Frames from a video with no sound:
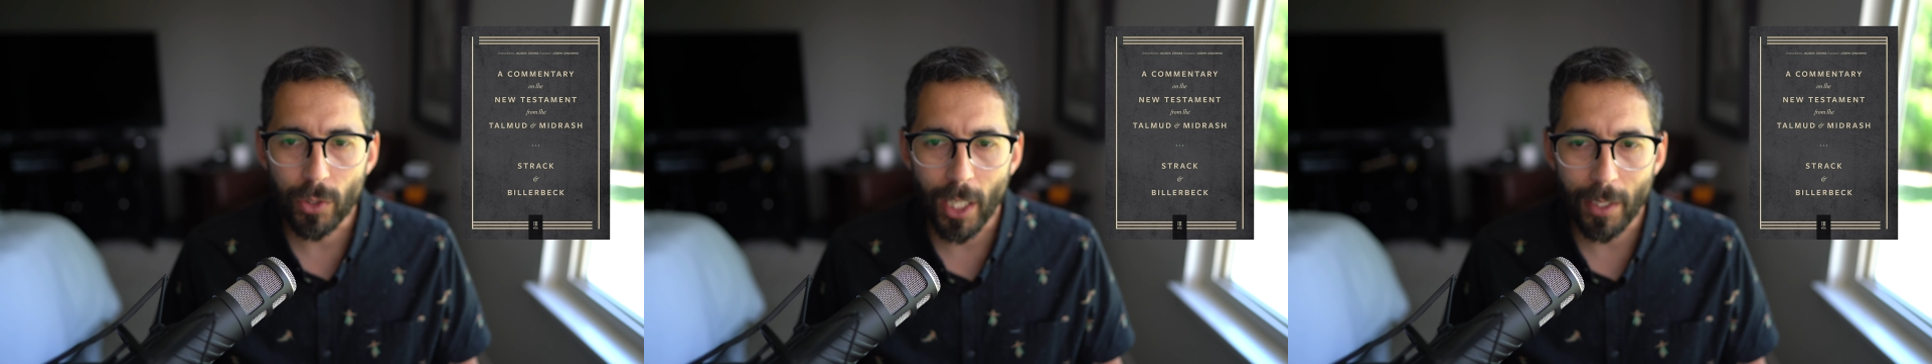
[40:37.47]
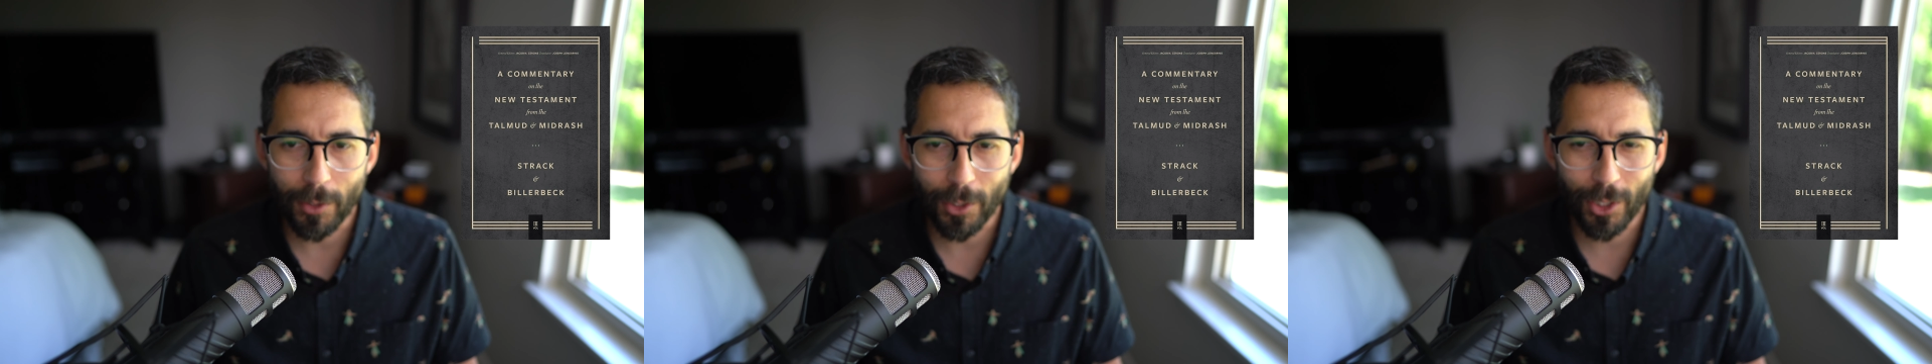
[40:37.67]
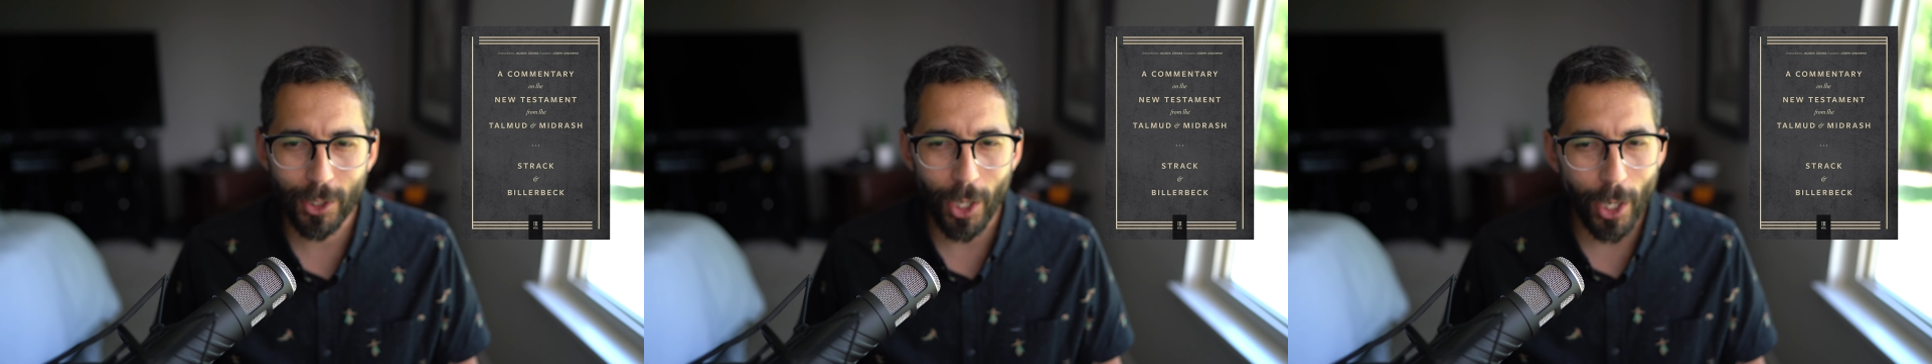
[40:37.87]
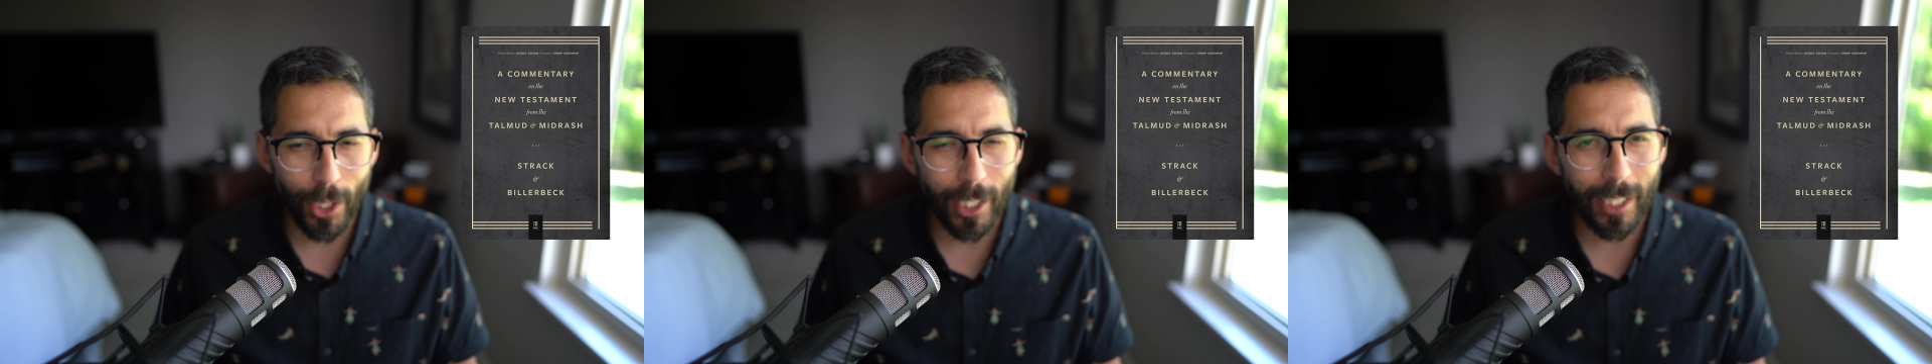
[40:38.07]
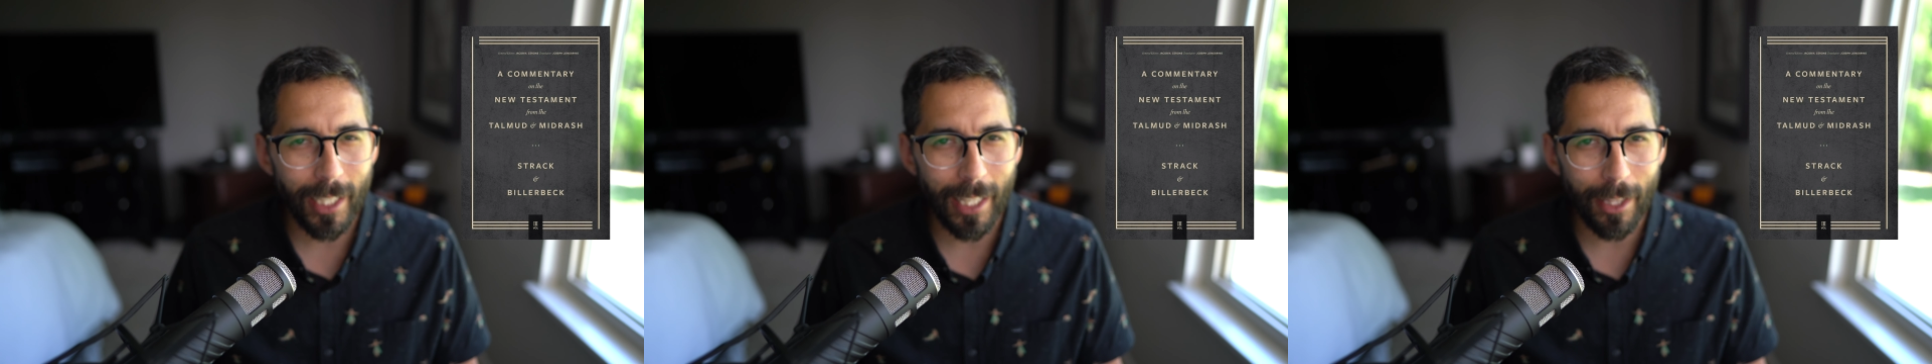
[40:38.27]
Testament
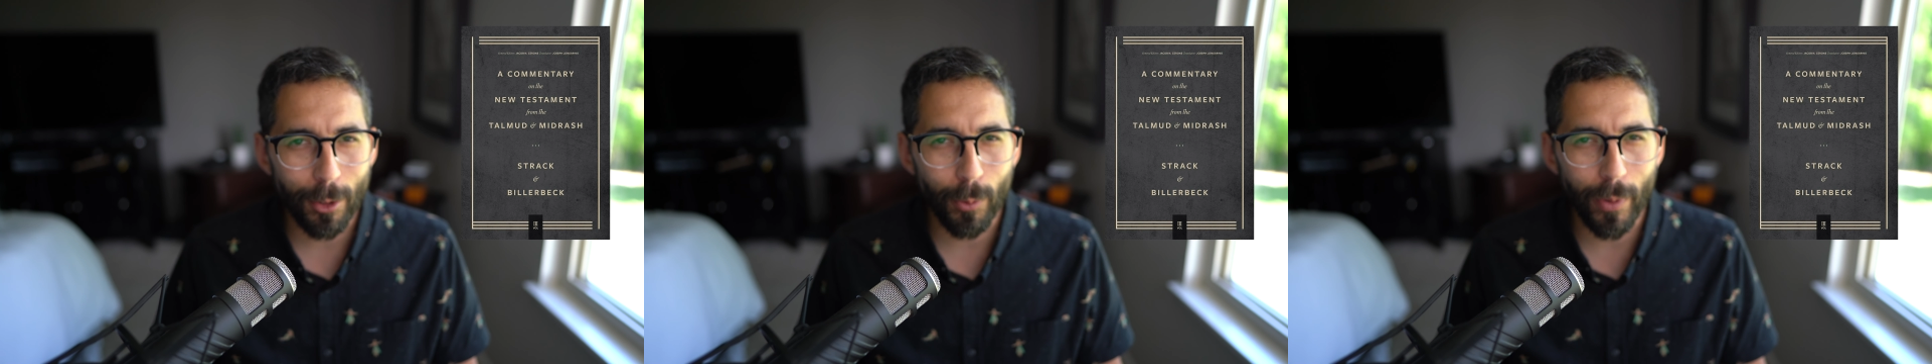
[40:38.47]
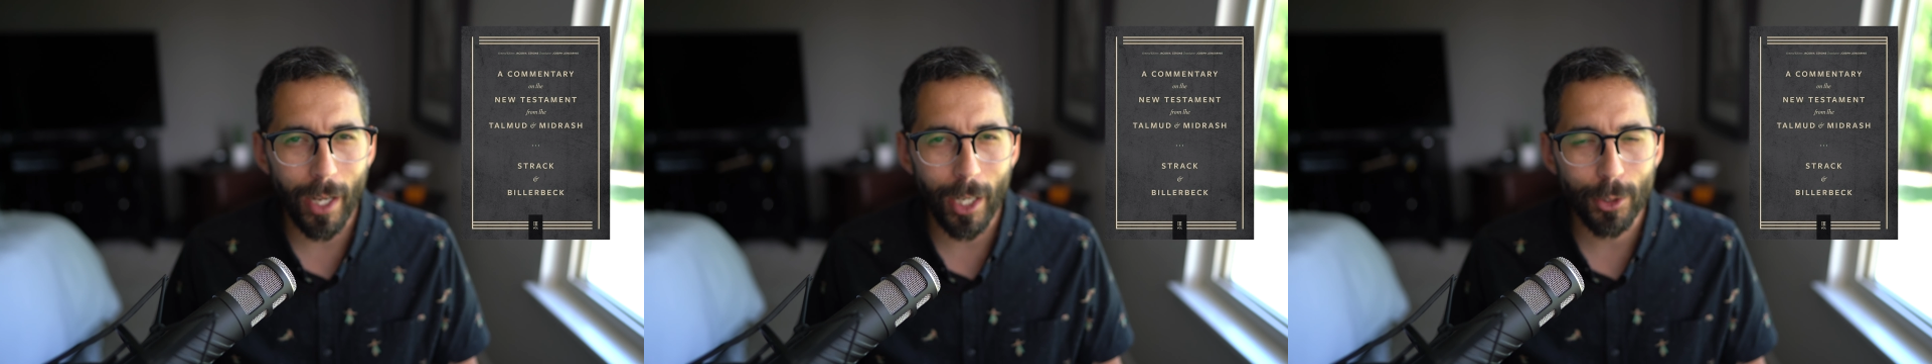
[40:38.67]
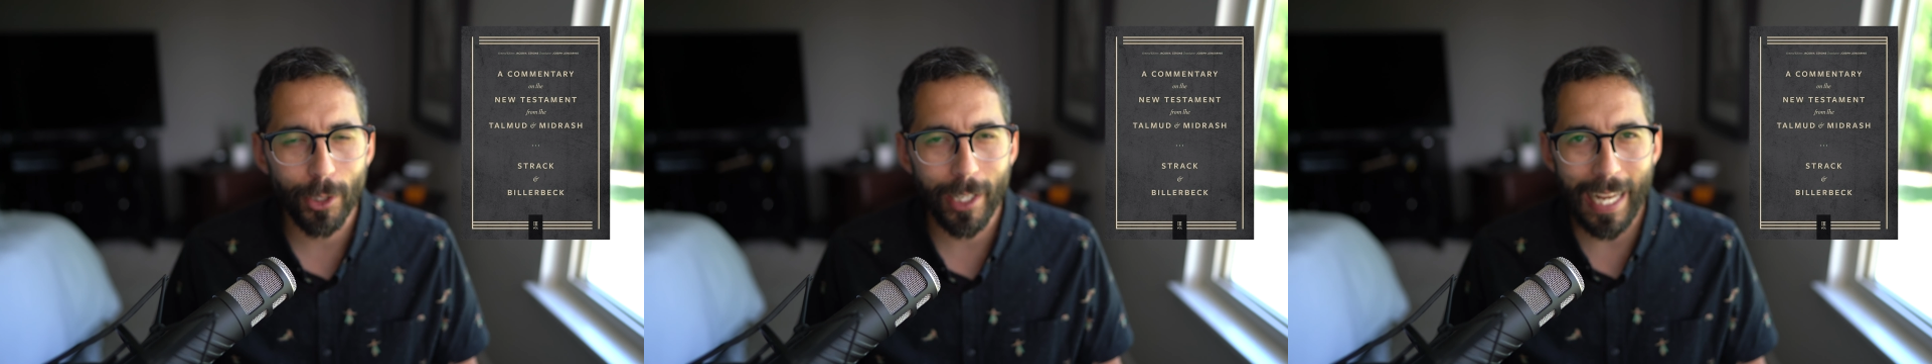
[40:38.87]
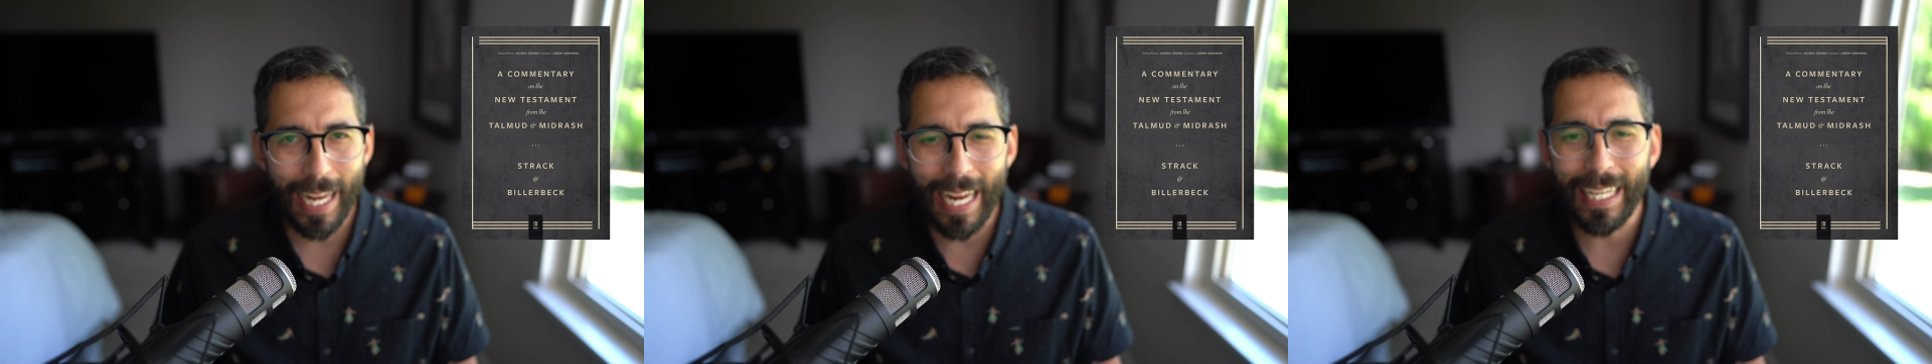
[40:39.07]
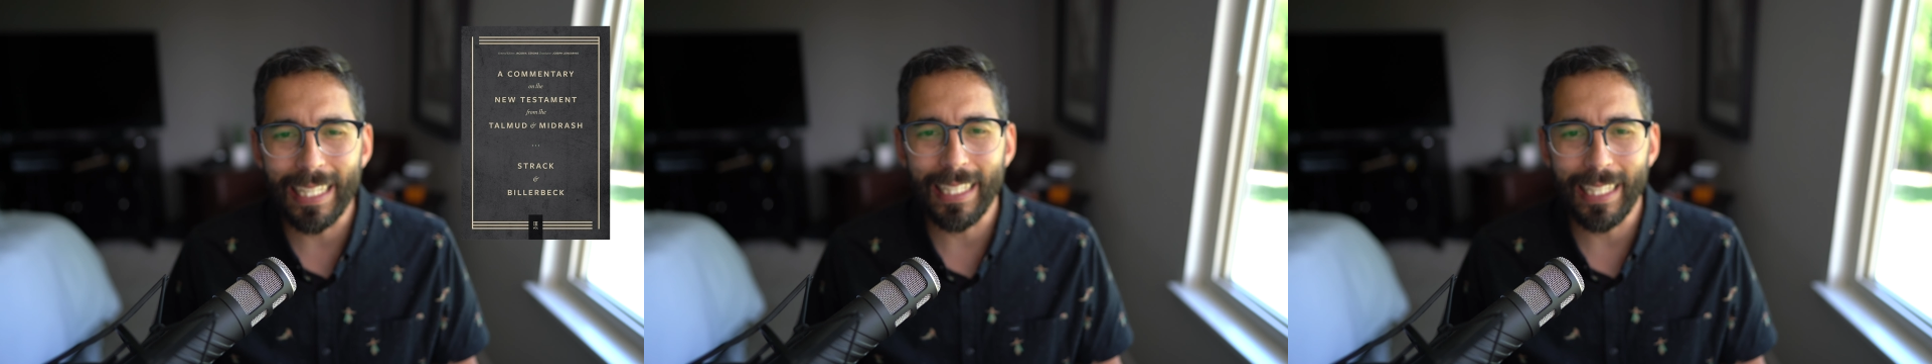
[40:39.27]
starting in 300
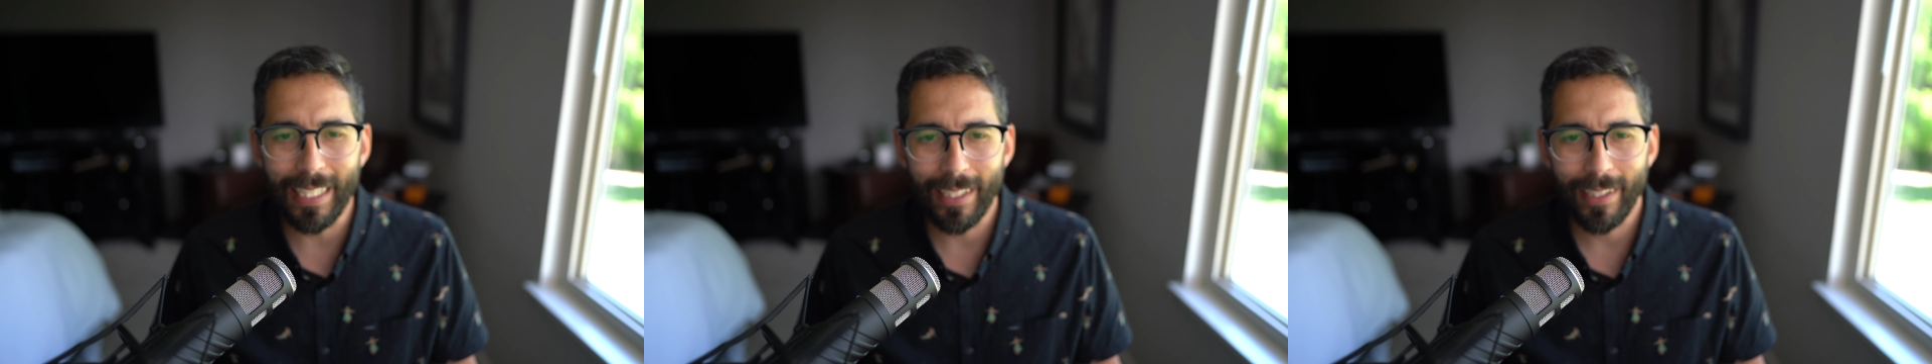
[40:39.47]
AD.